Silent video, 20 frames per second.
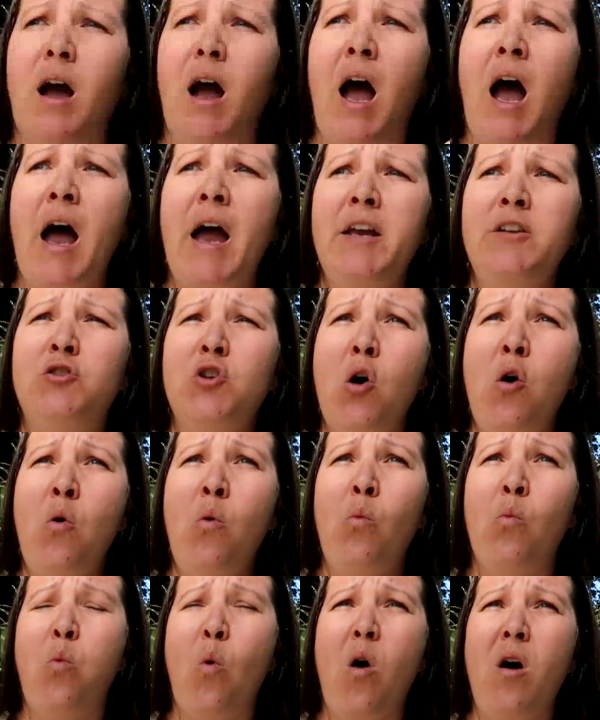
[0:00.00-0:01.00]
I
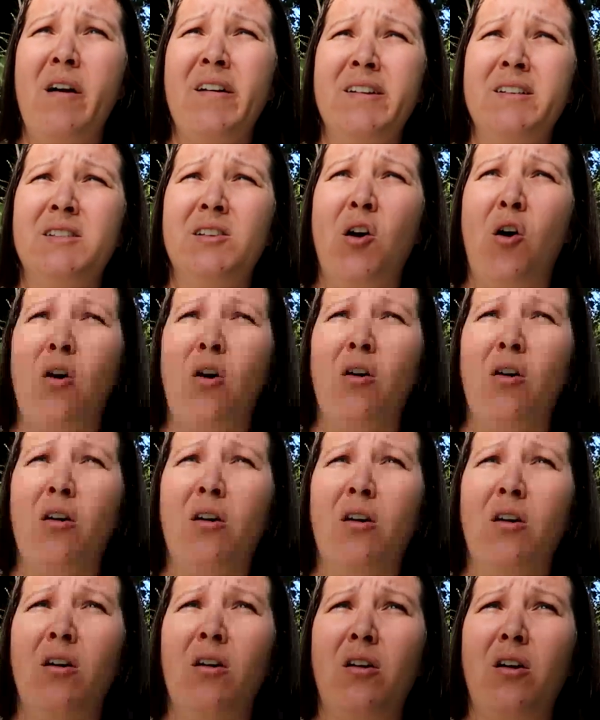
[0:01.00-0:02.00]
don't want
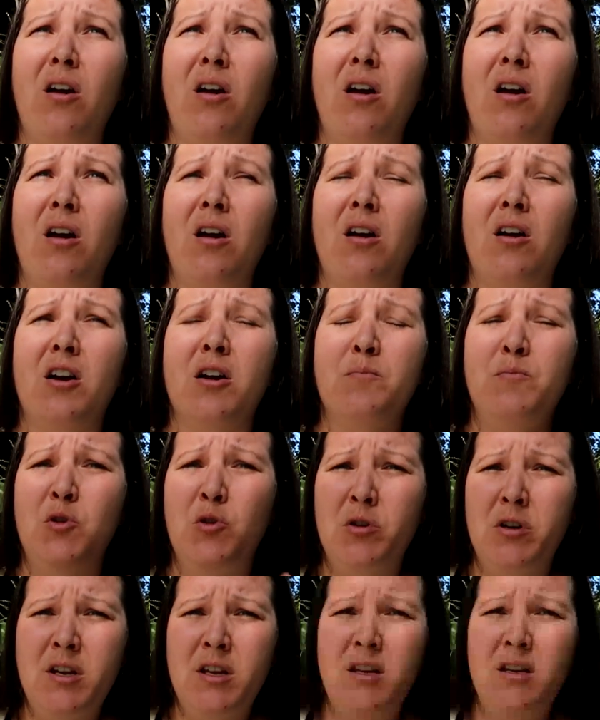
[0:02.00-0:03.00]
our
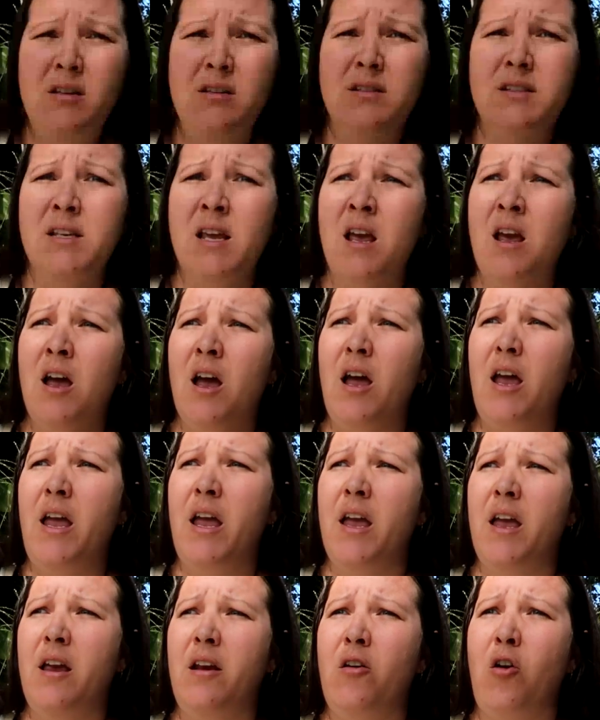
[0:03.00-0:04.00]
communities
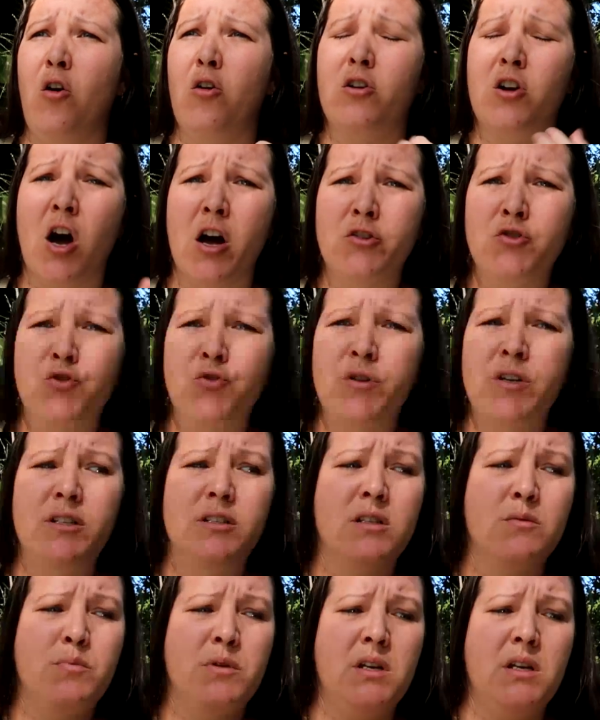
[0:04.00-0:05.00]
and our country
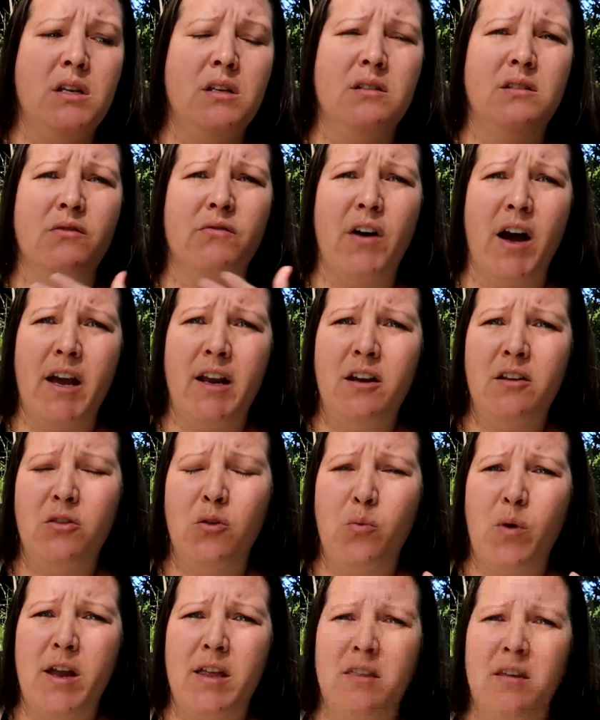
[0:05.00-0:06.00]
to be divided
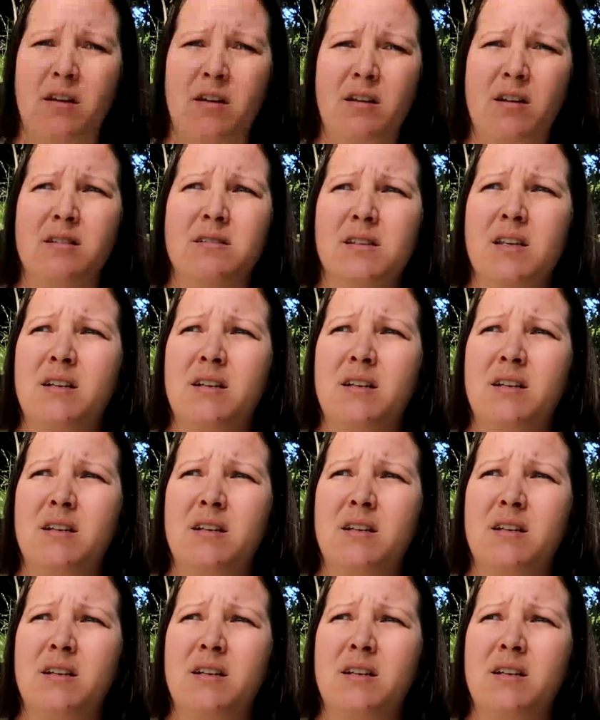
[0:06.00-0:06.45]
the way that it is.